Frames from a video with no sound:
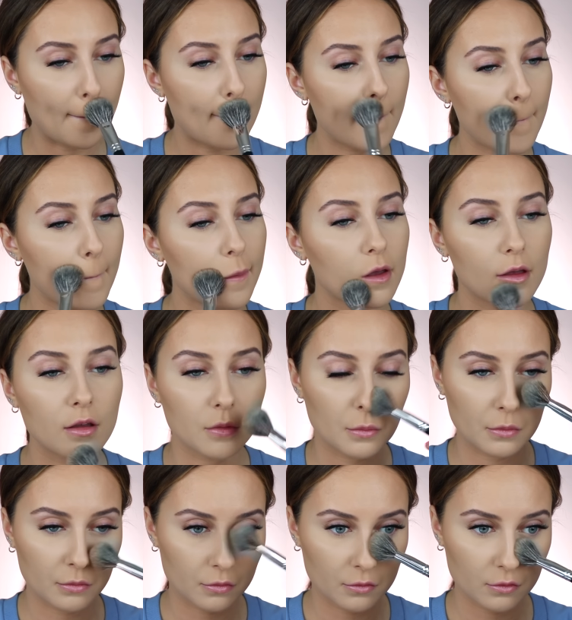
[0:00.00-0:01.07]
I'm going to go in
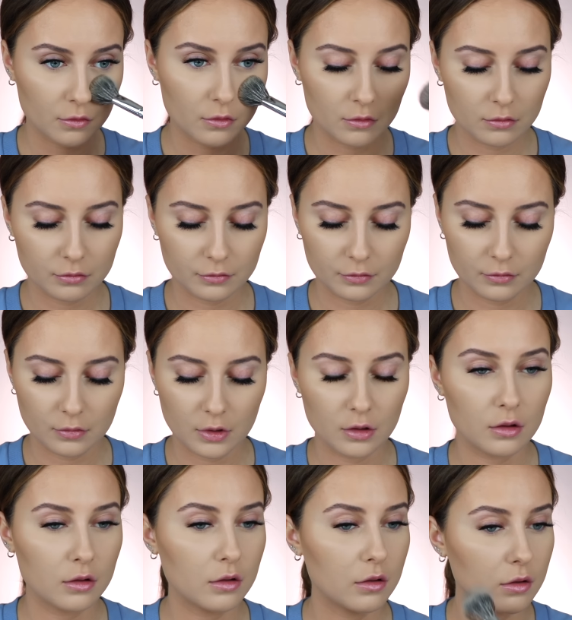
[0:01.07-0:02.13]
now and bronze using
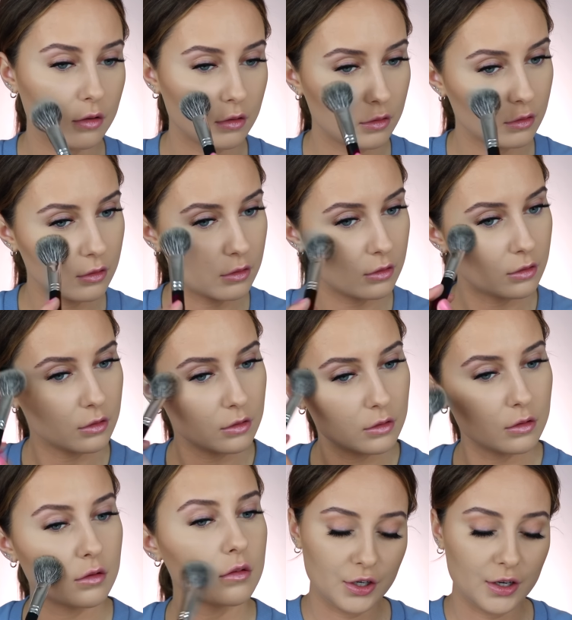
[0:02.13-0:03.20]
the L C bronzer
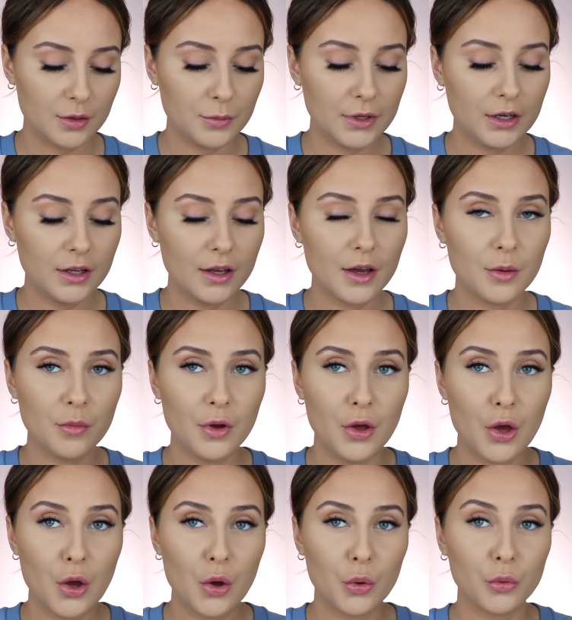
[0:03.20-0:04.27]
in the shade
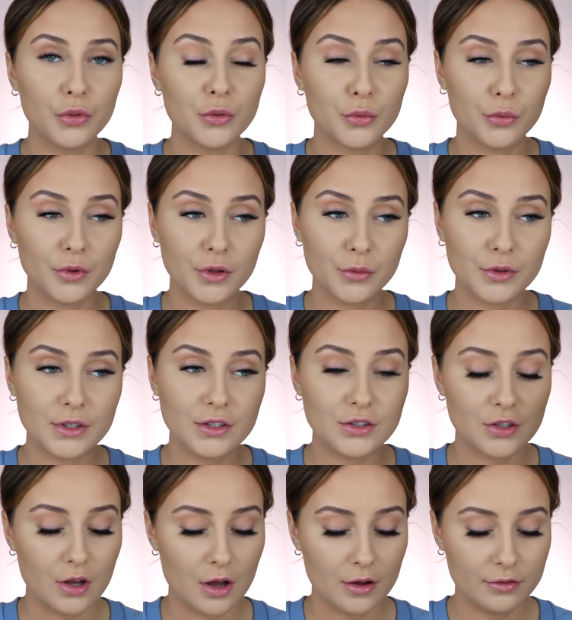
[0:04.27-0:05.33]
medium, with a really, really
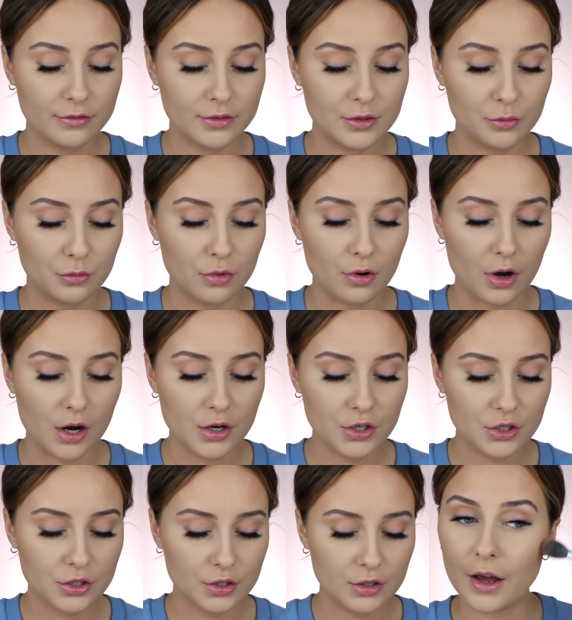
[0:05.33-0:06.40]
soft
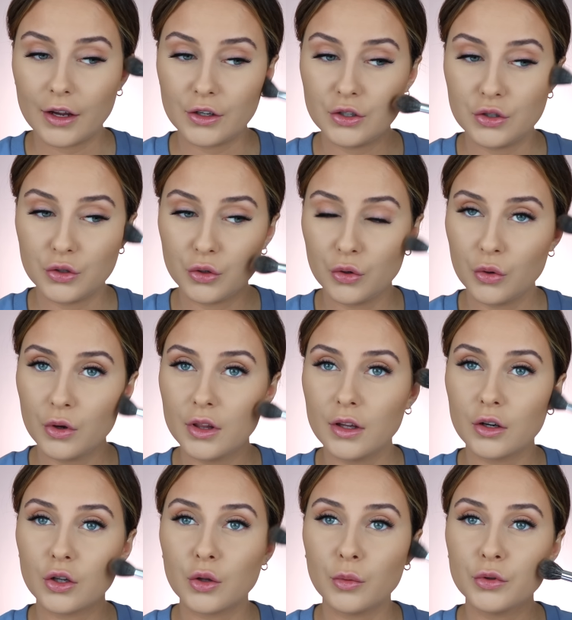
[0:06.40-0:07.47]
brush. I do a
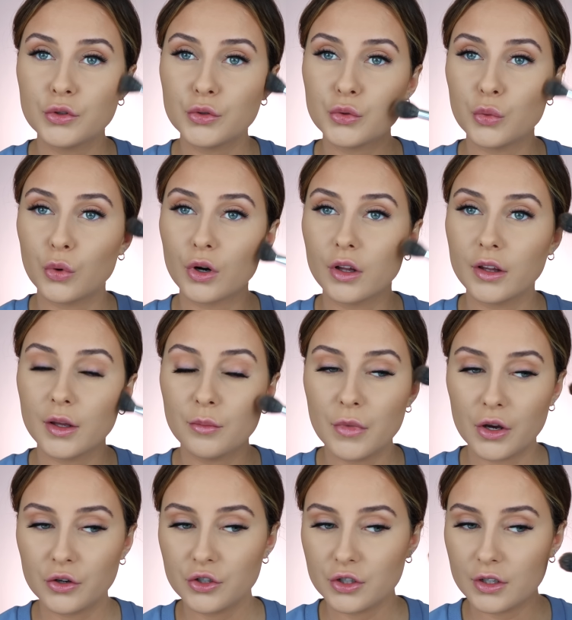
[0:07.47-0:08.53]
little swirly
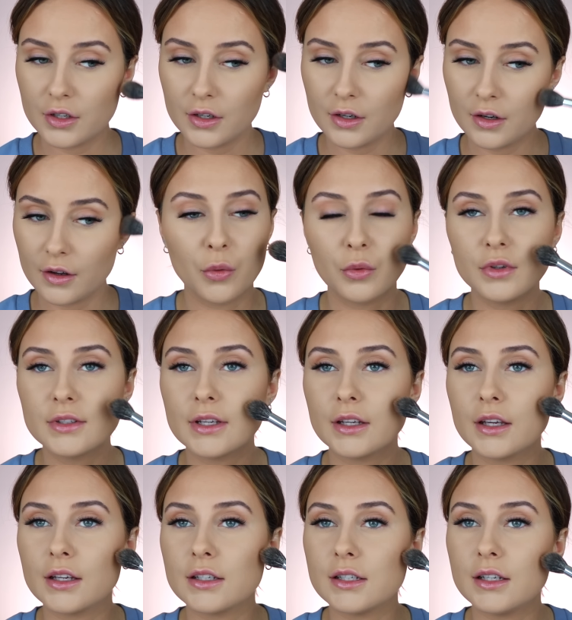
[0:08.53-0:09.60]
motion, but once I
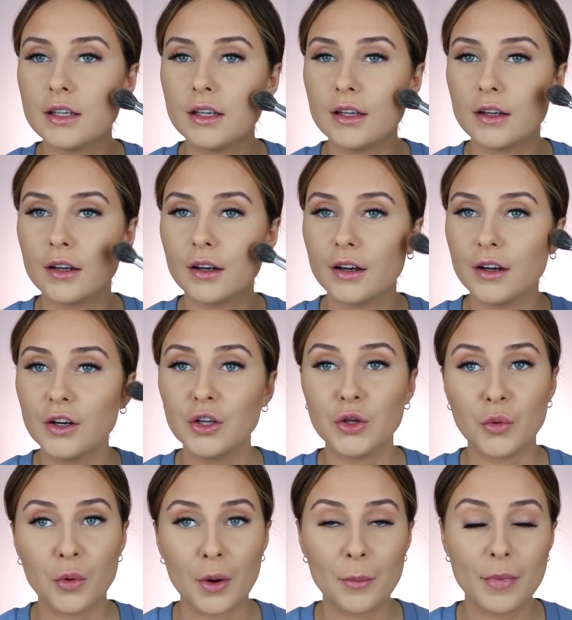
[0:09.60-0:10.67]
get to here,
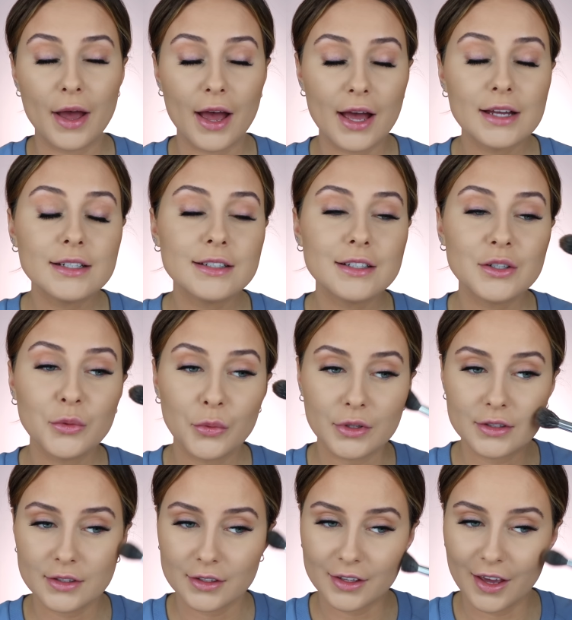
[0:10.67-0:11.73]
you want to pat
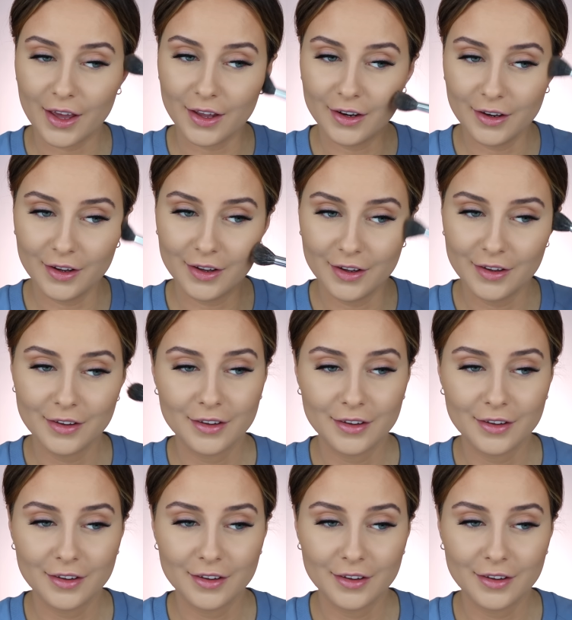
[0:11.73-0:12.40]
once again.